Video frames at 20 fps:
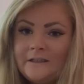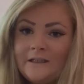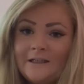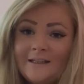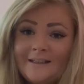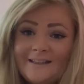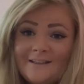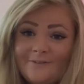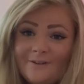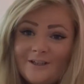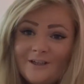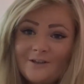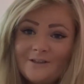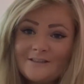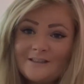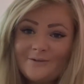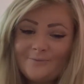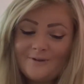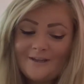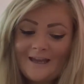this video is
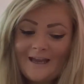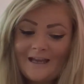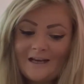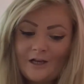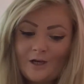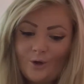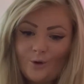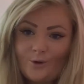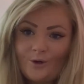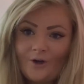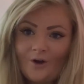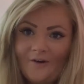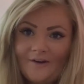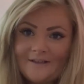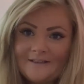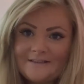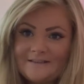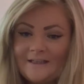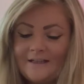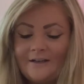gonna be hella long,
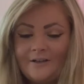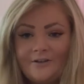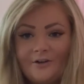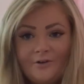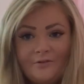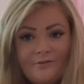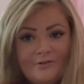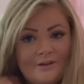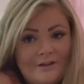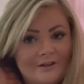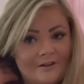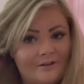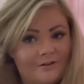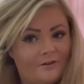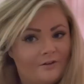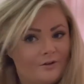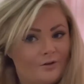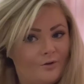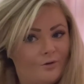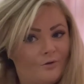guys. And I don't think
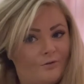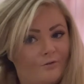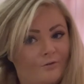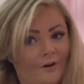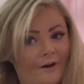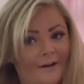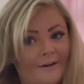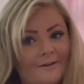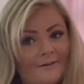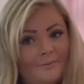you'll find